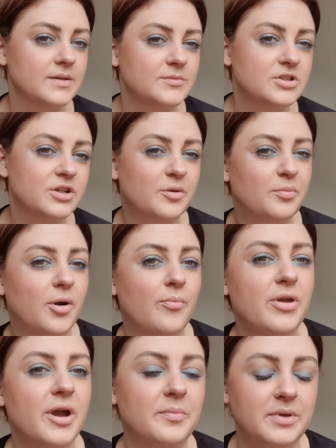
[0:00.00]
so I'm just going to
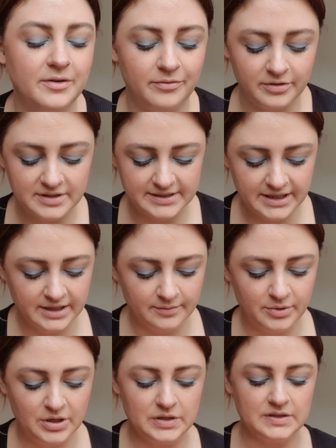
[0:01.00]
prop you up here for a
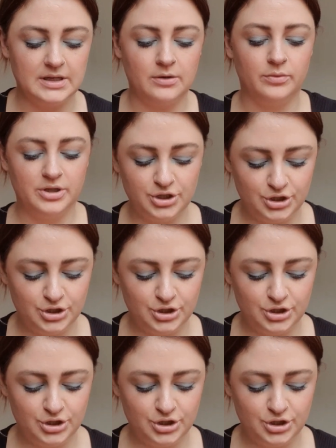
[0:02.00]
second because I want